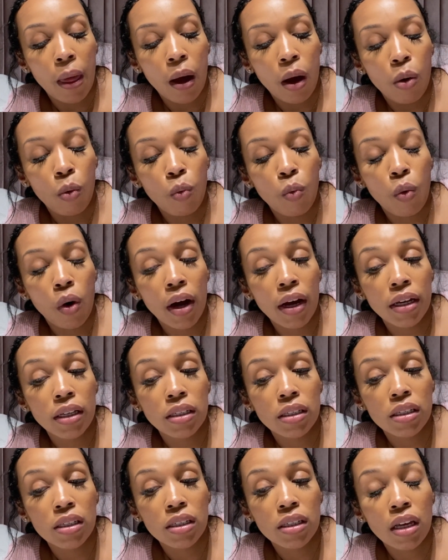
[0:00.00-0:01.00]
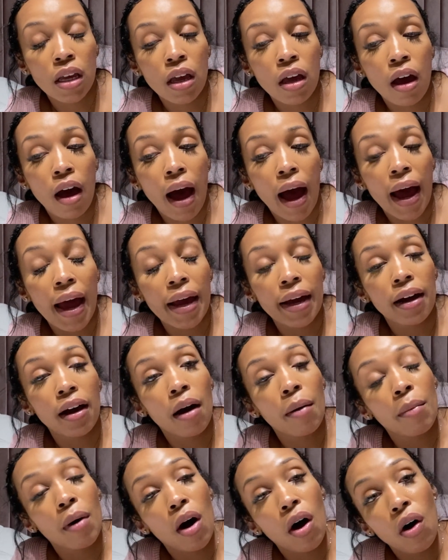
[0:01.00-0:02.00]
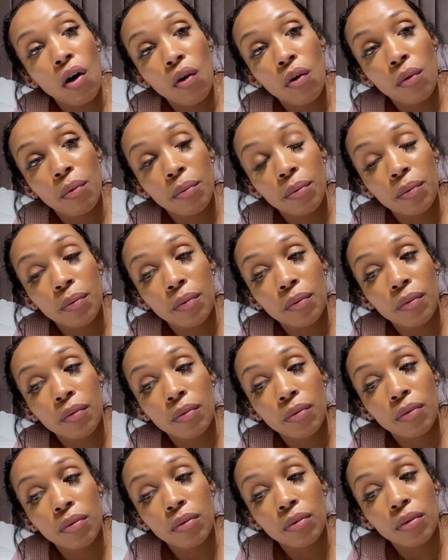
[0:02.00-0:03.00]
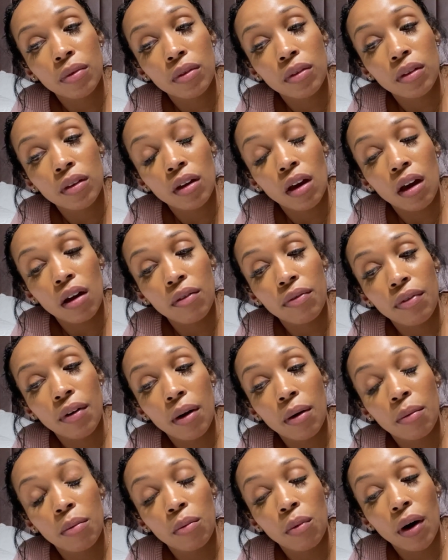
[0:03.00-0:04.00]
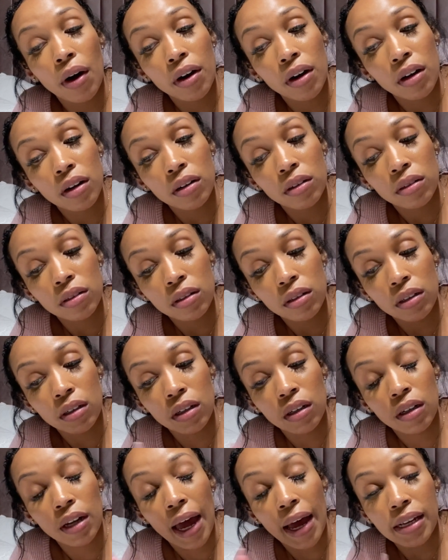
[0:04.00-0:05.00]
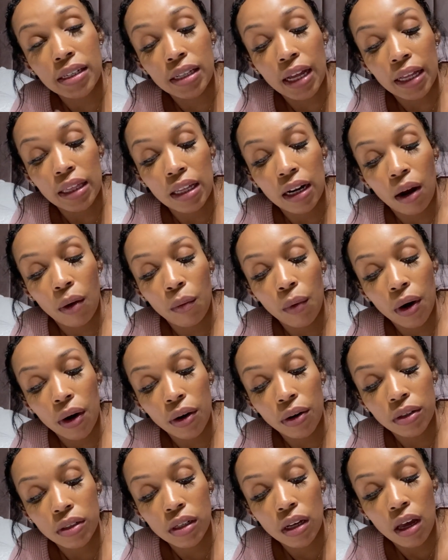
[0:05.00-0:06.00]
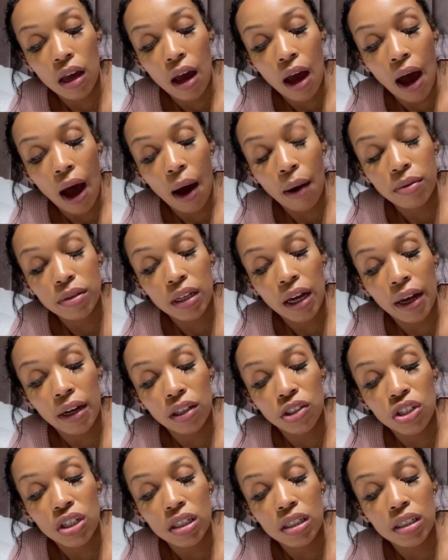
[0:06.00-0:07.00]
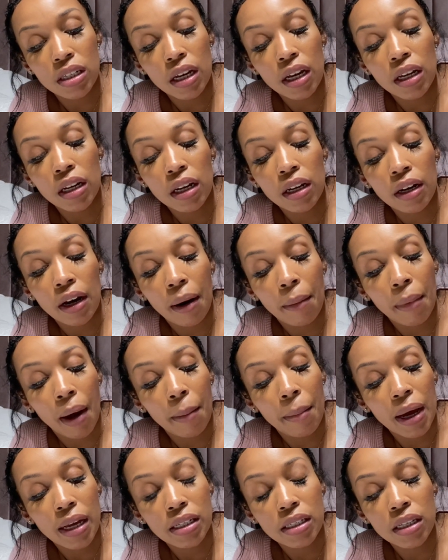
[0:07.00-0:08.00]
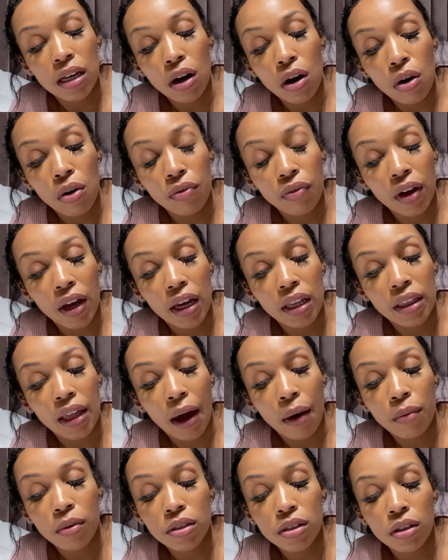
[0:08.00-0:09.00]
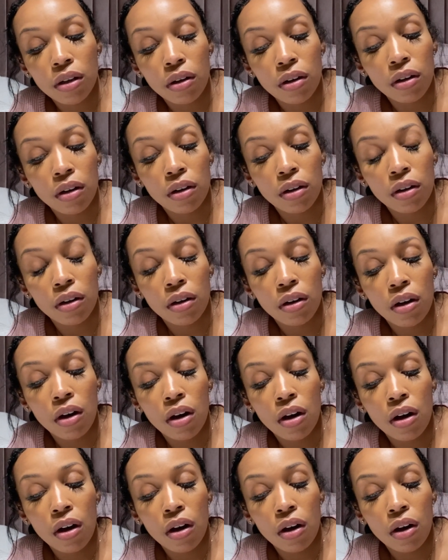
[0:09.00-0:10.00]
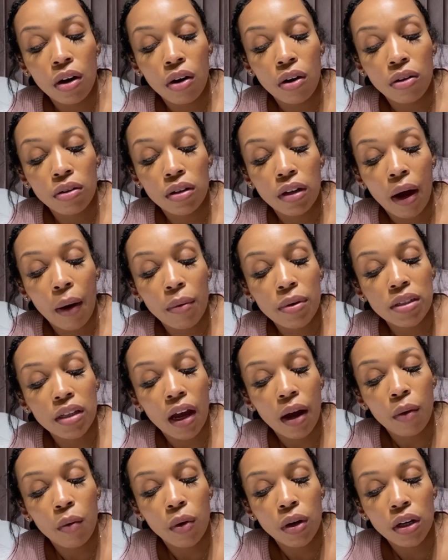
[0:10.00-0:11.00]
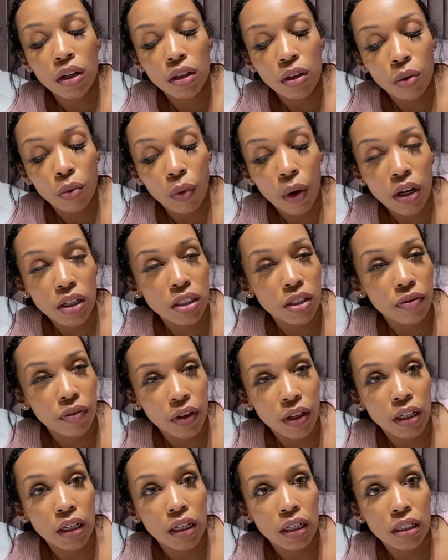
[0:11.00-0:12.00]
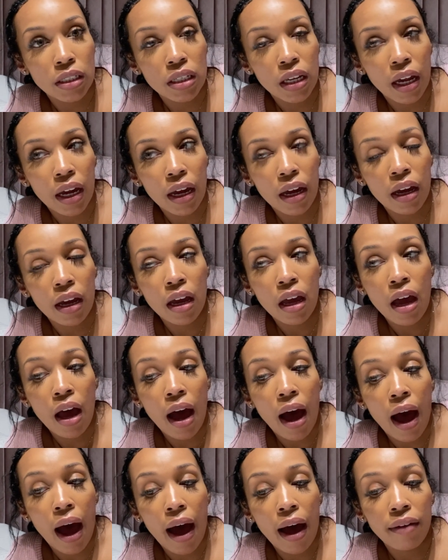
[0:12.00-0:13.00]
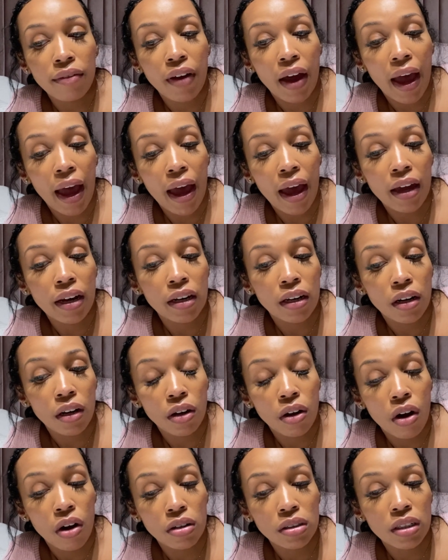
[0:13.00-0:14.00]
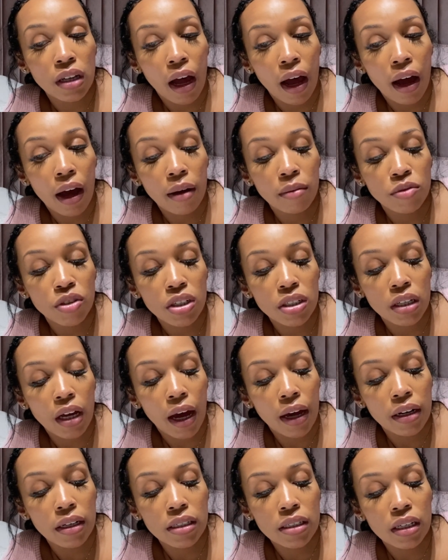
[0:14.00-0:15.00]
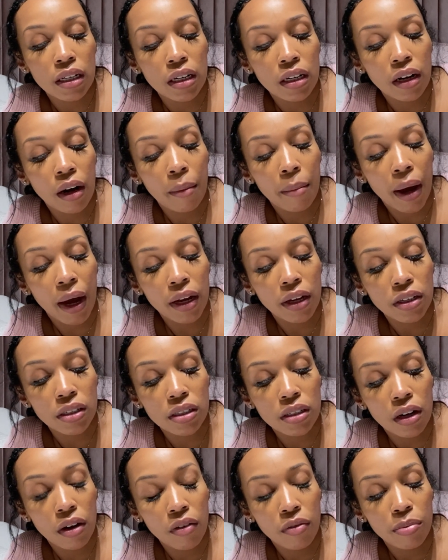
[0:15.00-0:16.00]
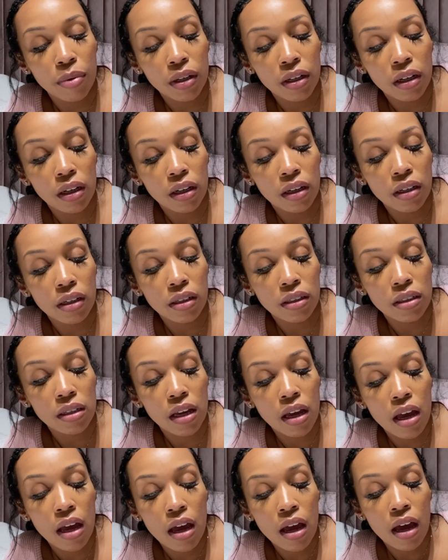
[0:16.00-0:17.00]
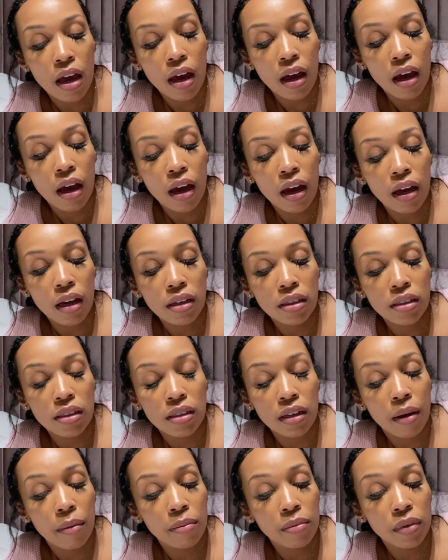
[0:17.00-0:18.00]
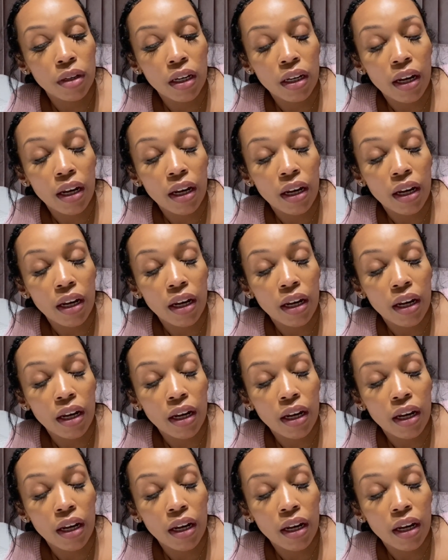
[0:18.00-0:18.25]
Once I had come home from work the last night that I worked, I was kind of just sitting in there by myself. And that was like one of the worst feelings that I've had in a long time, just kind of sitting there by yourself because something done